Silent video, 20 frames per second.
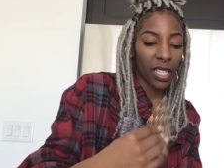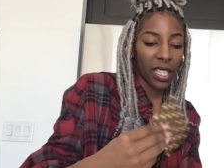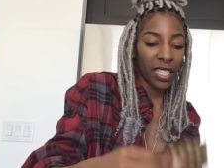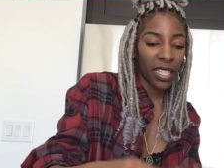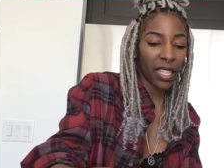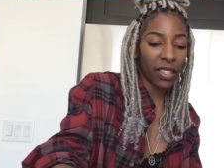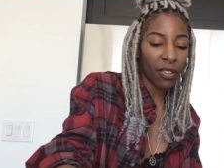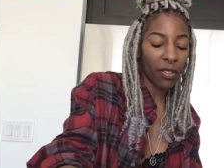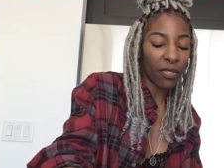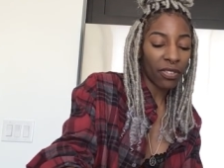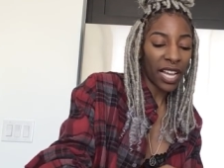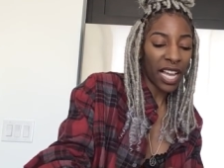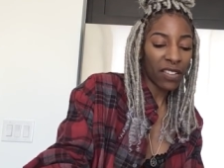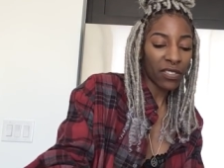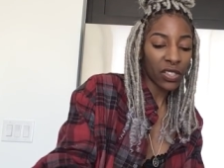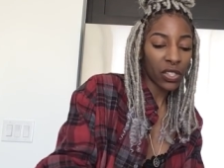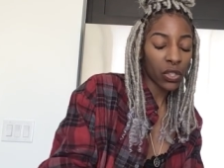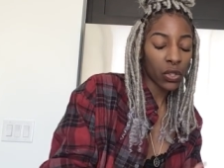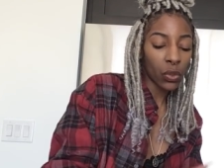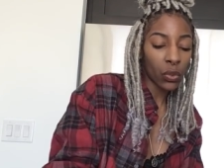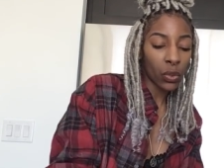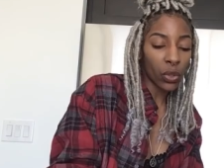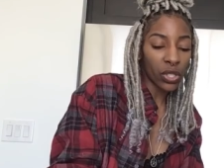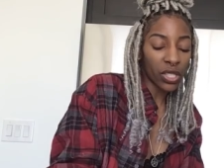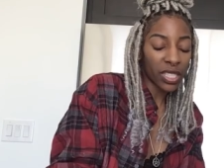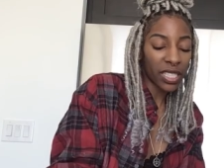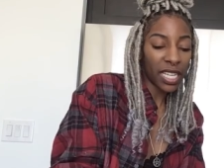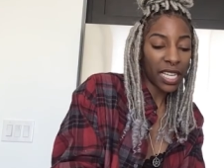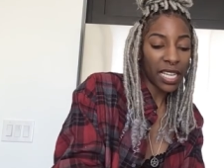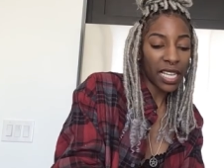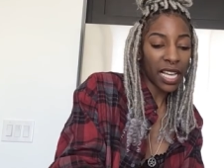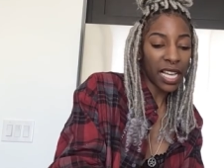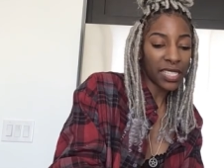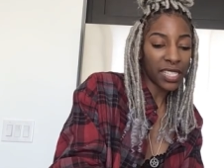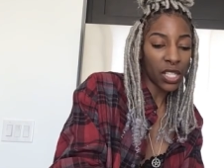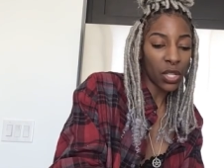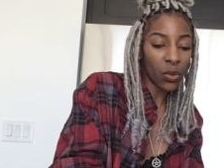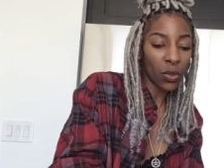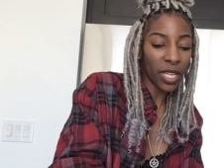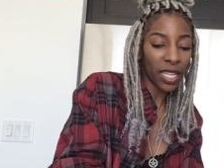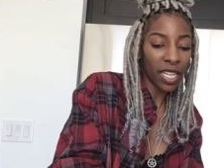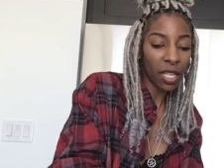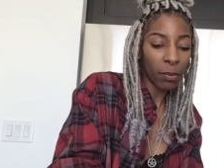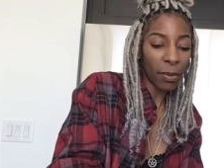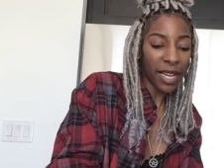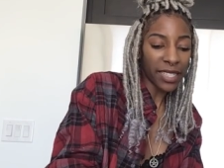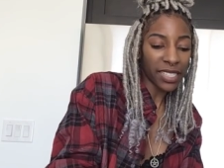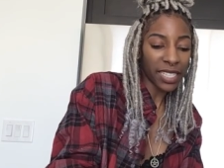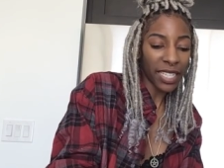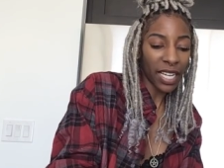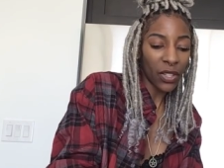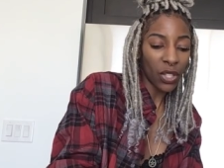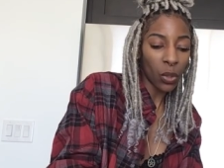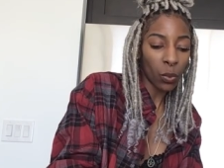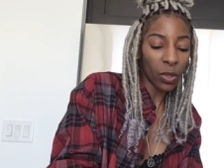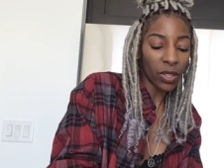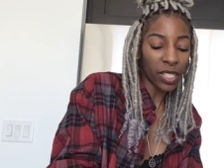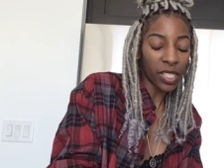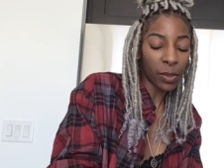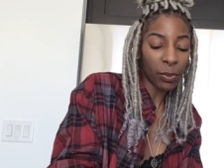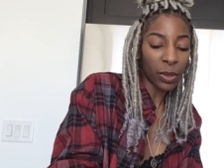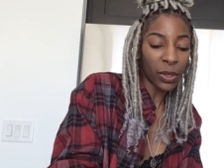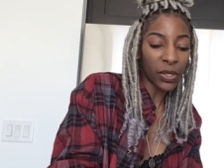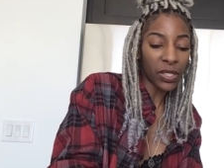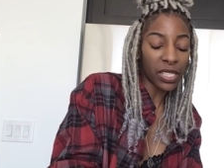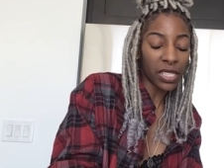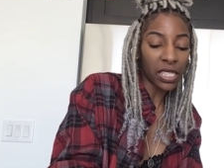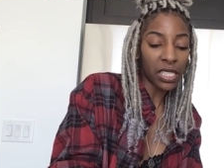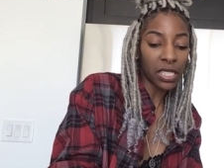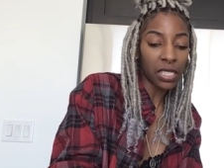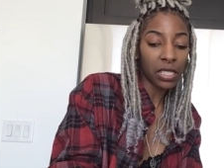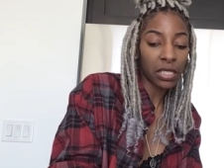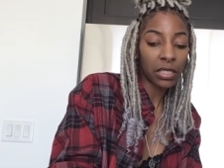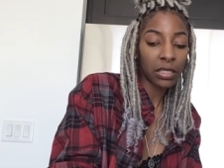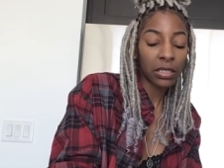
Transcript: Yeah, the Five of Swords. Yeah, I see you getting back together with this person.